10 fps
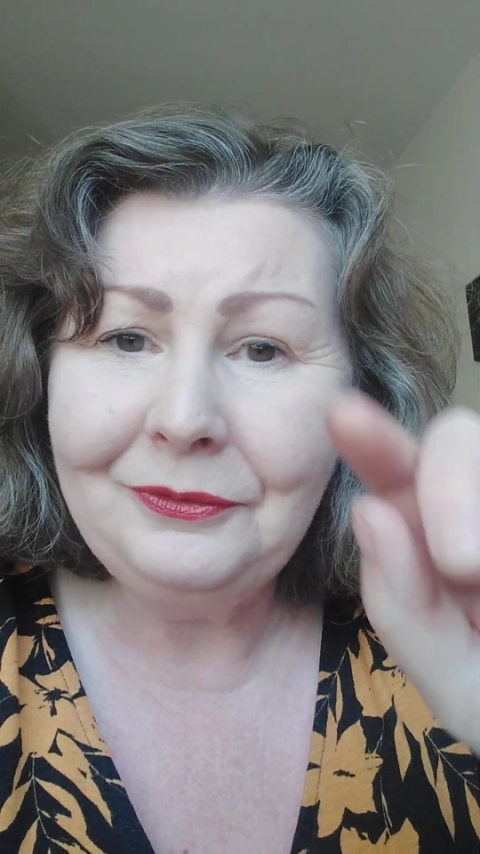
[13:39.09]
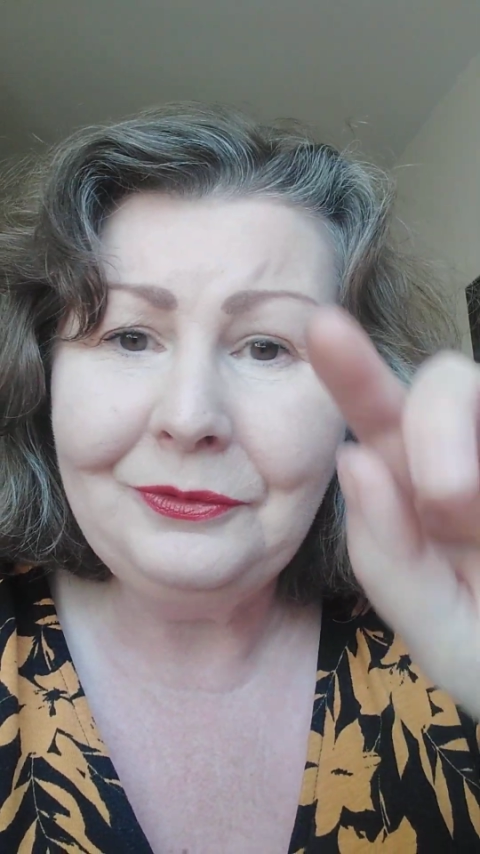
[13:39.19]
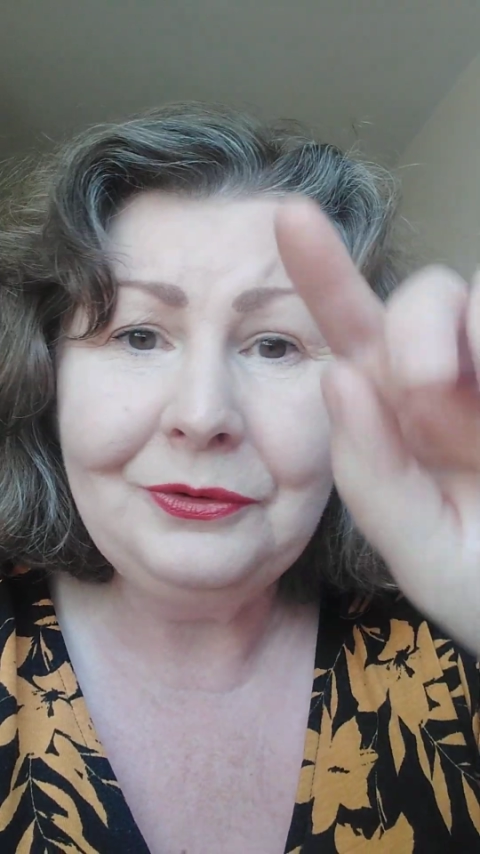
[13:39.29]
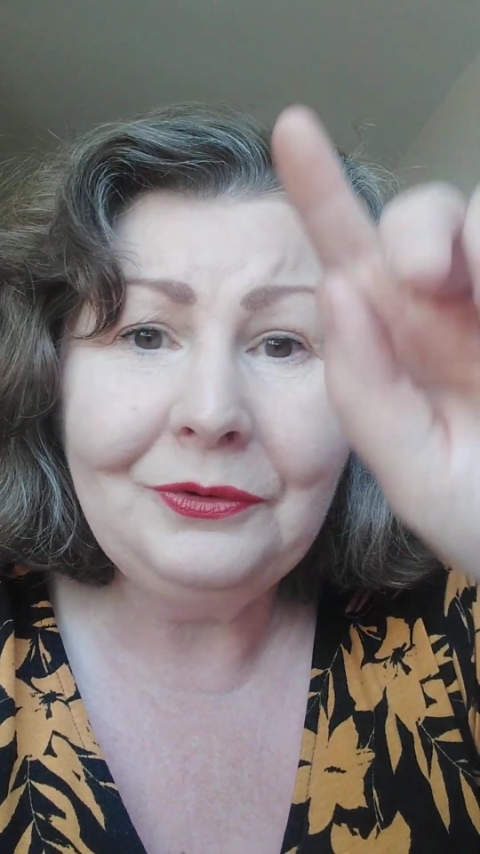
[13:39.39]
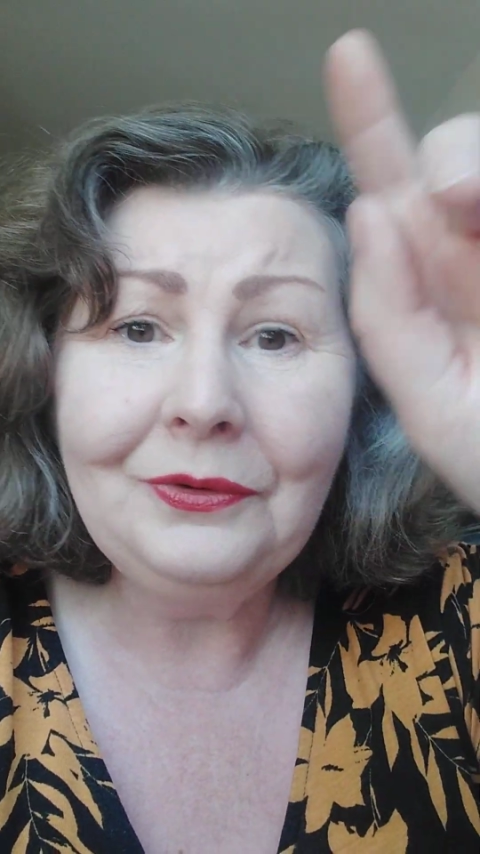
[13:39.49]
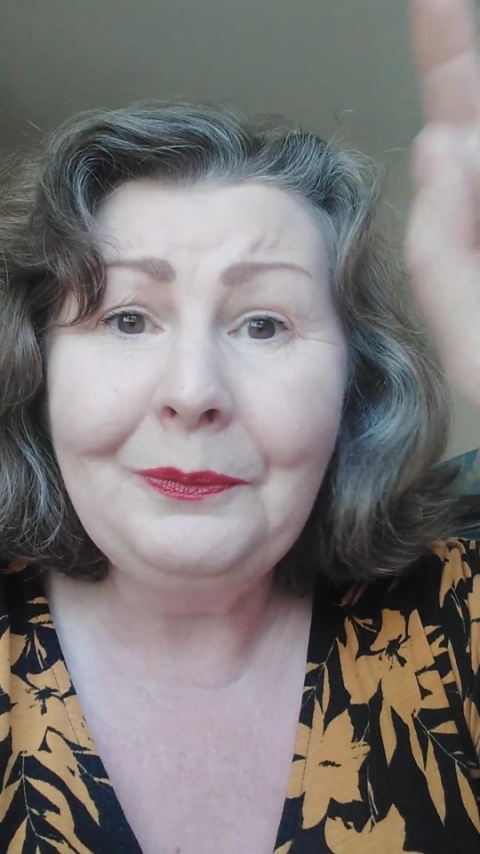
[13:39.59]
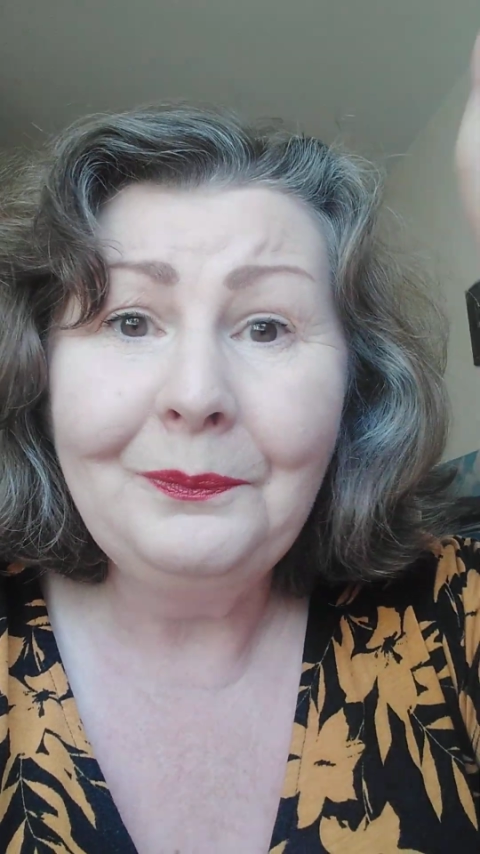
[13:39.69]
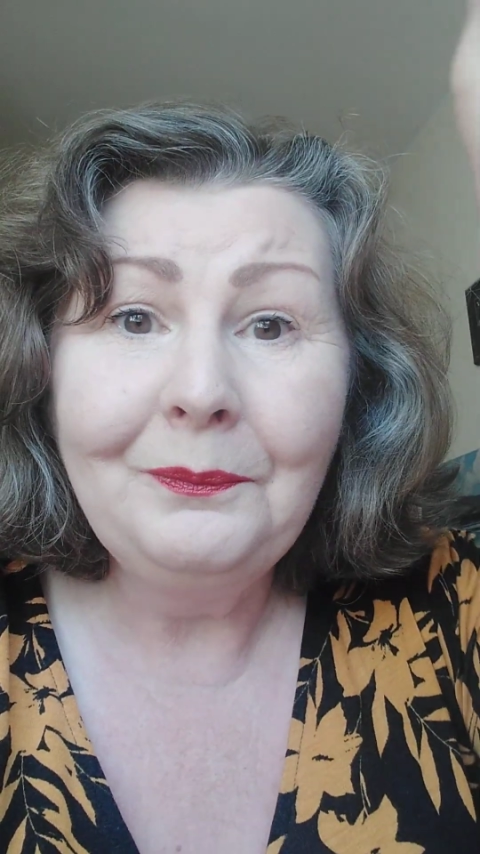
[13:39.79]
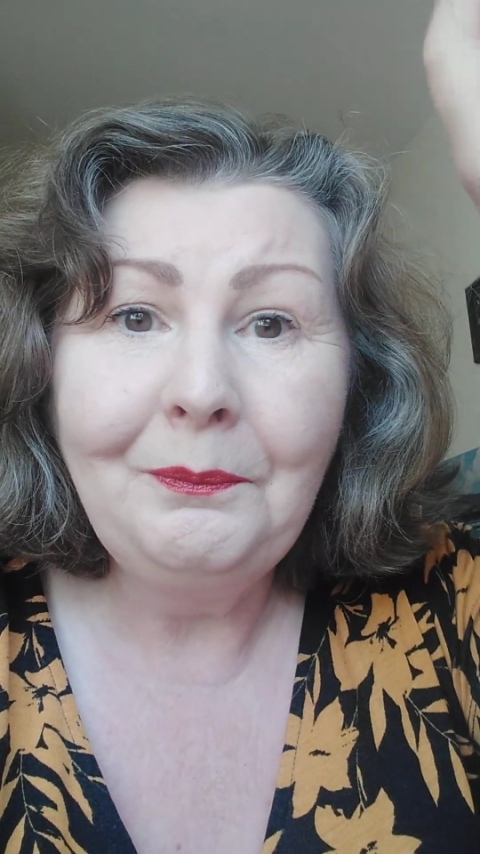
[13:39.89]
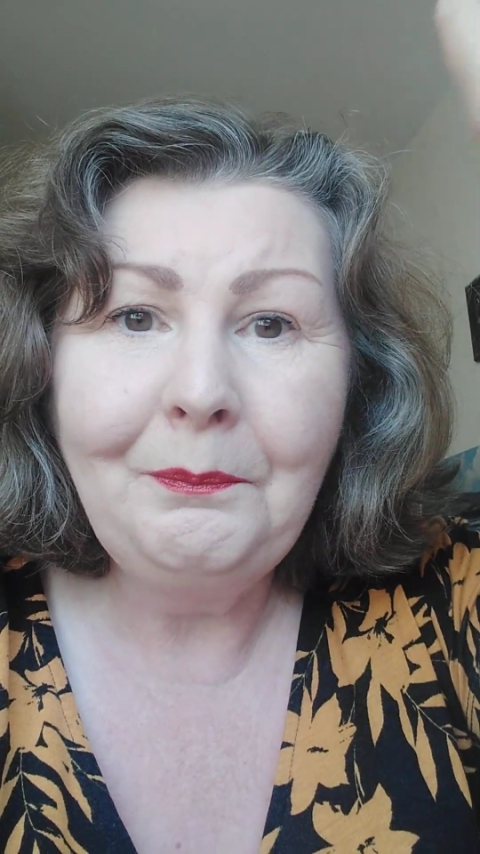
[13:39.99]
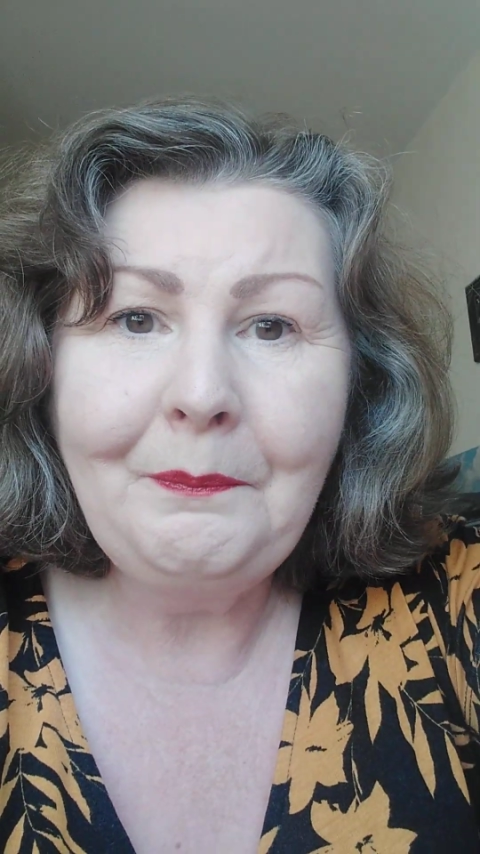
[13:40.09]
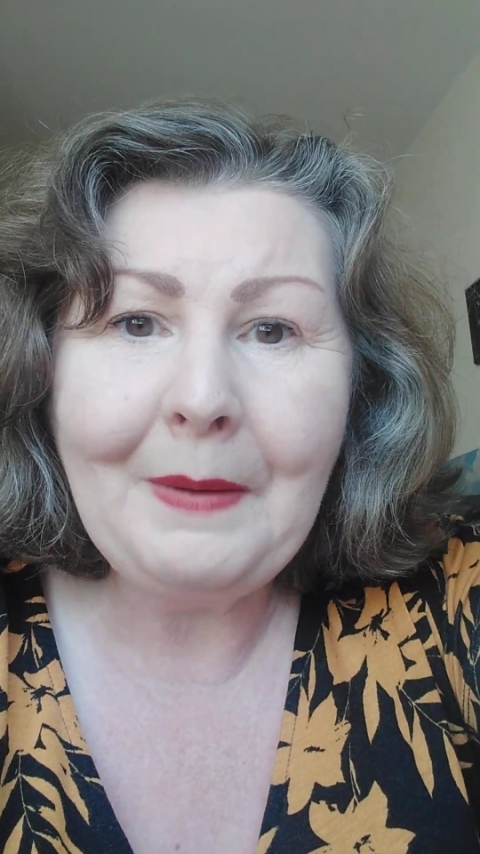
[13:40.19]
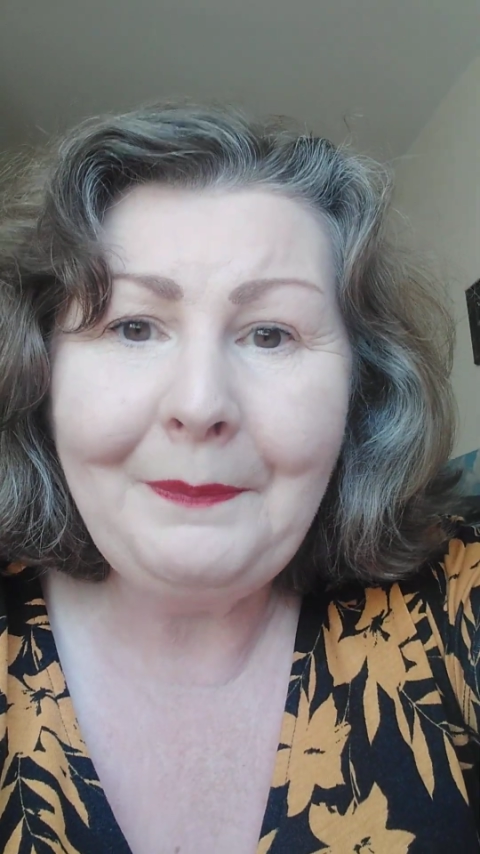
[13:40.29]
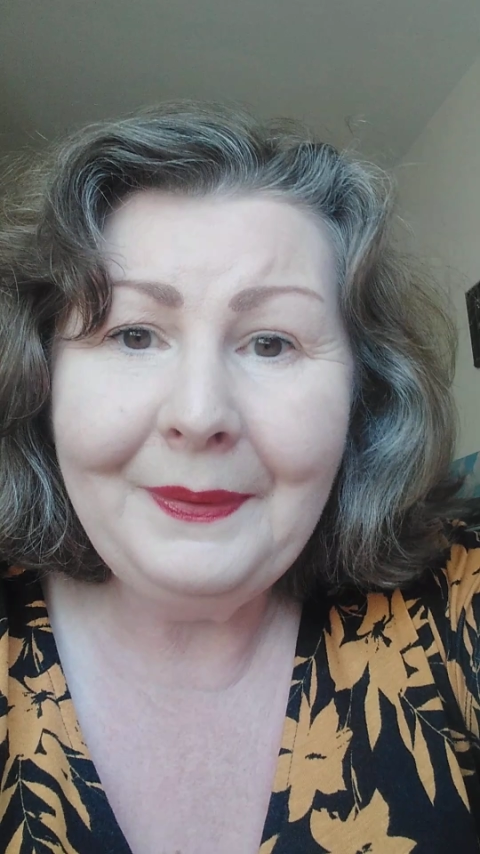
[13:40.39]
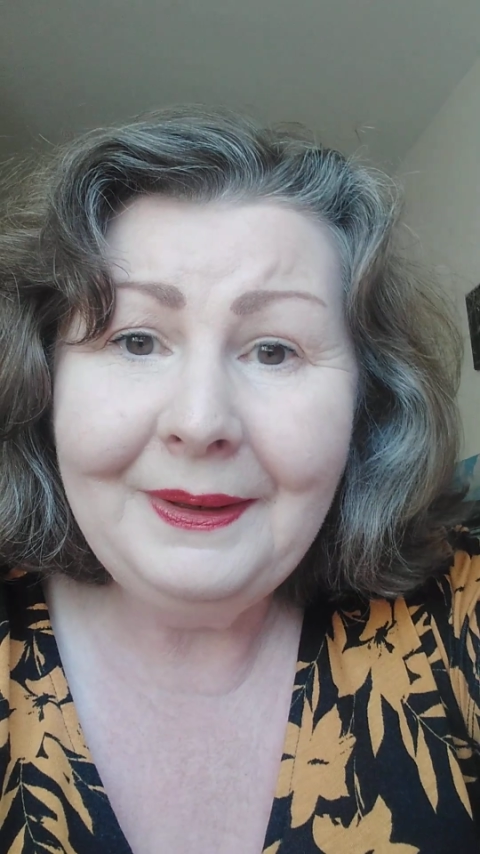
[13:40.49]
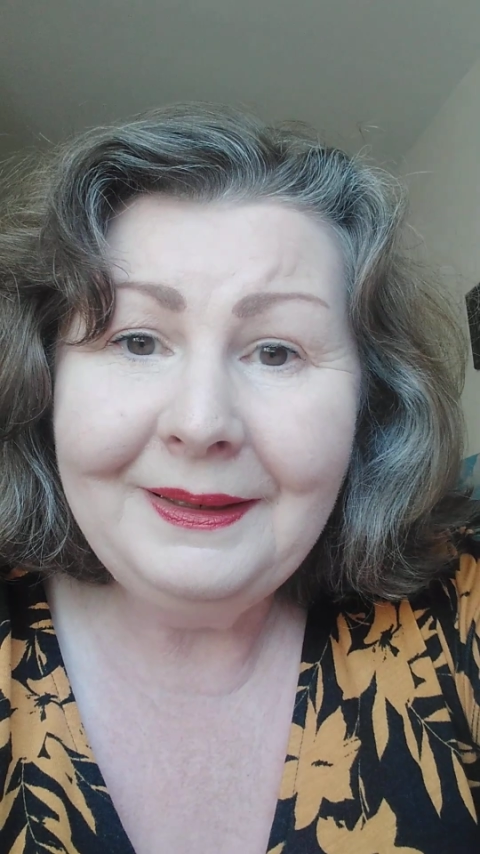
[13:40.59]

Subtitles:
Whoop, pop,